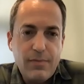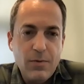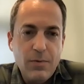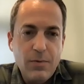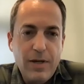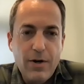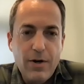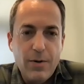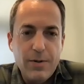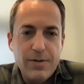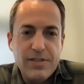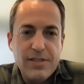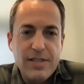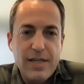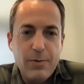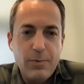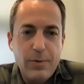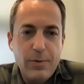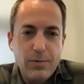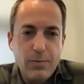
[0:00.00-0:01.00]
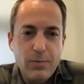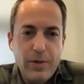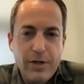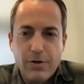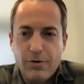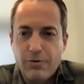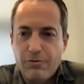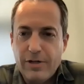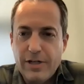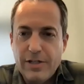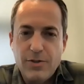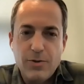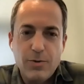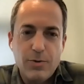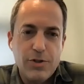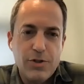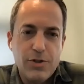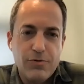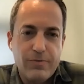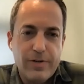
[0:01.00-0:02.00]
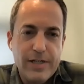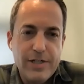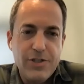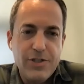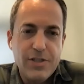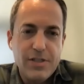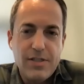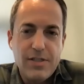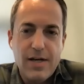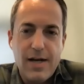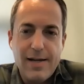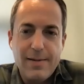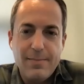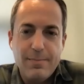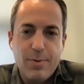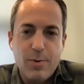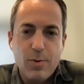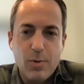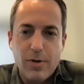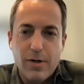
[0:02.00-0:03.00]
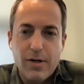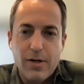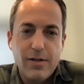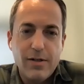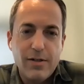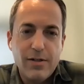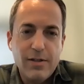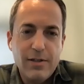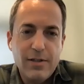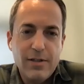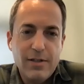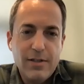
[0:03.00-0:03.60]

we always say we are resource rich and time poor.